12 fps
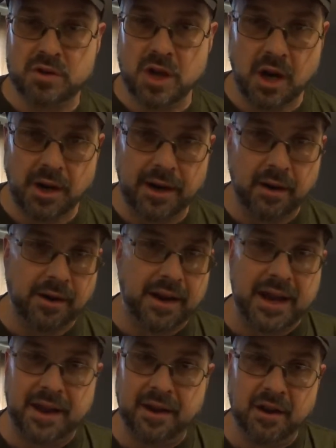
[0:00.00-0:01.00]
dog hair,
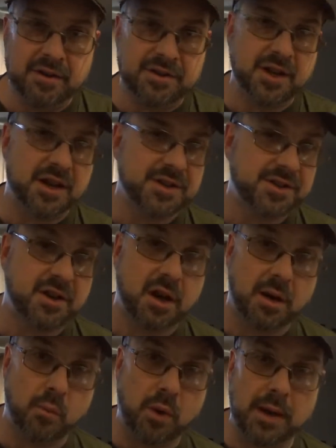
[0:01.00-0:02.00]
cat hair, dust,
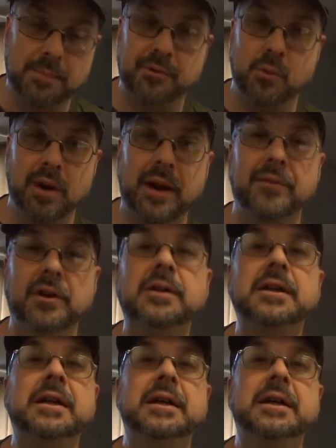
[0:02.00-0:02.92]
cobwebs, whatever.